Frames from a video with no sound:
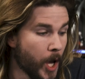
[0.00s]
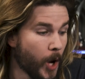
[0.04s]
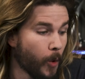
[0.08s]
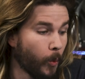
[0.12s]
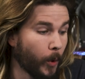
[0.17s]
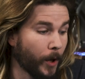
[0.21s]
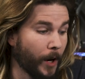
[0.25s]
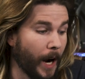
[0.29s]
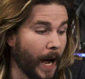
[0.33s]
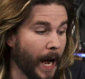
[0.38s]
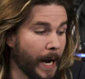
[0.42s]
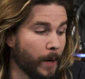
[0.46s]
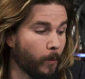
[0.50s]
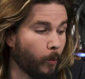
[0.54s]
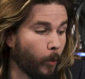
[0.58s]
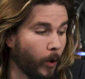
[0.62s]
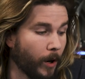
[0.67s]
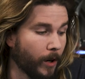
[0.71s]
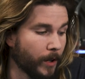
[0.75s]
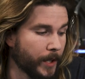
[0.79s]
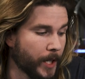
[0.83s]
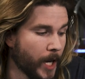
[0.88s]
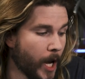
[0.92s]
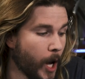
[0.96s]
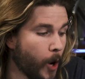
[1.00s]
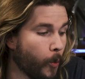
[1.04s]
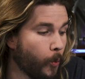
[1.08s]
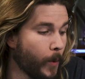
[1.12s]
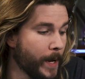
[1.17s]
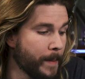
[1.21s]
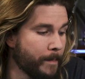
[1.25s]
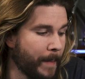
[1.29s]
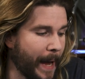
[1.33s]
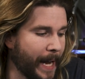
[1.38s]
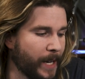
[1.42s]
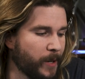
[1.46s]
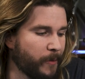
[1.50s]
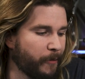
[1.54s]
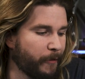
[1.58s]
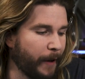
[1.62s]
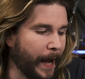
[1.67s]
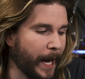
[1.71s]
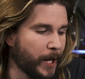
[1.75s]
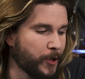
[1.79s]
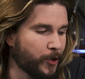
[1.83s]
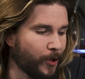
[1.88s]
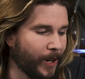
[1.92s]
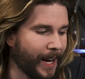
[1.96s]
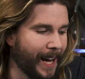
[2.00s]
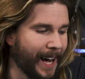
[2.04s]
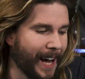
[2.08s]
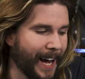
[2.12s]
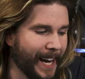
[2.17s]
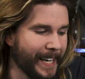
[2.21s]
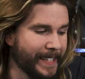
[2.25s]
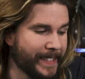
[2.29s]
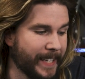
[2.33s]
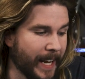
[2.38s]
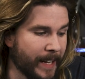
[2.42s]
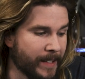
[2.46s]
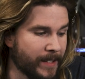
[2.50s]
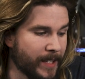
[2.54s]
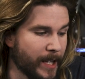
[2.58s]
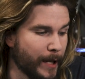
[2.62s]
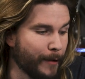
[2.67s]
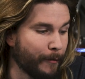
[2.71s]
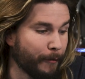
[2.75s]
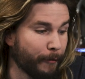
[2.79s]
Where I work, we manufacture a high-density,